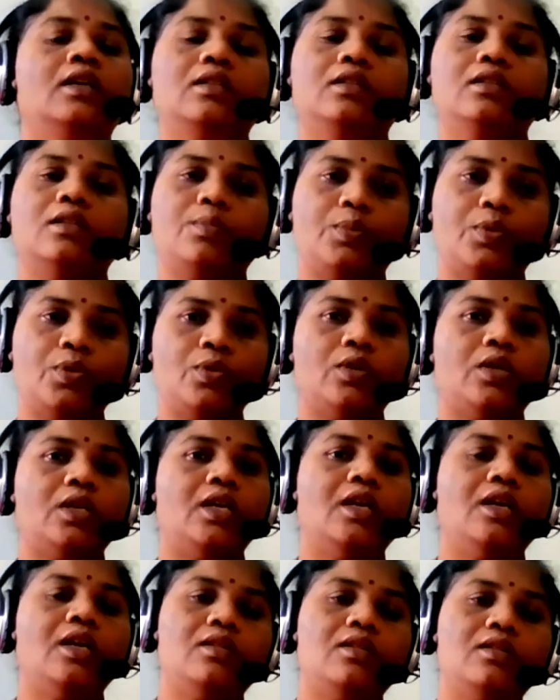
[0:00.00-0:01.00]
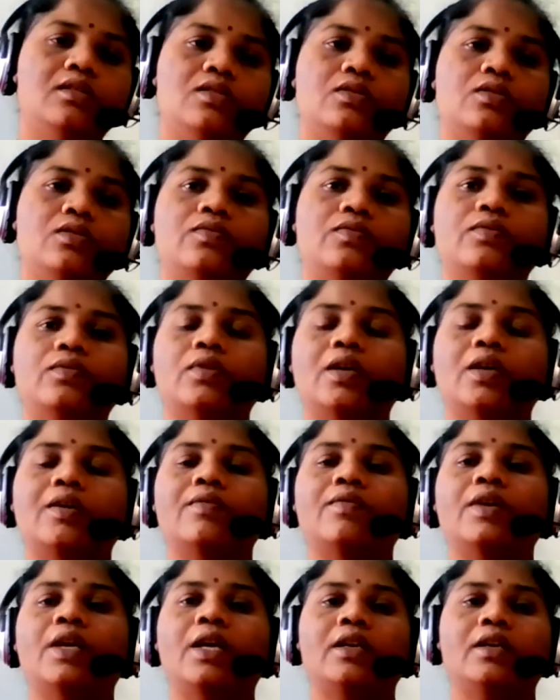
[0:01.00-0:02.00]
the portrayals of
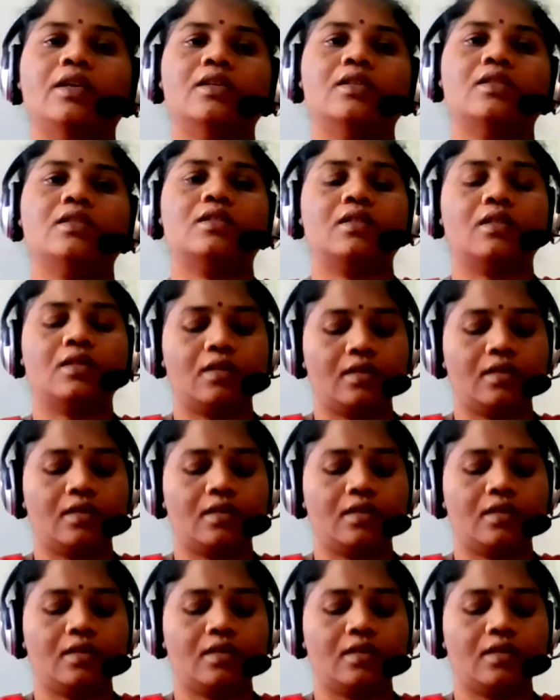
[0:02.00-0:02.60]
various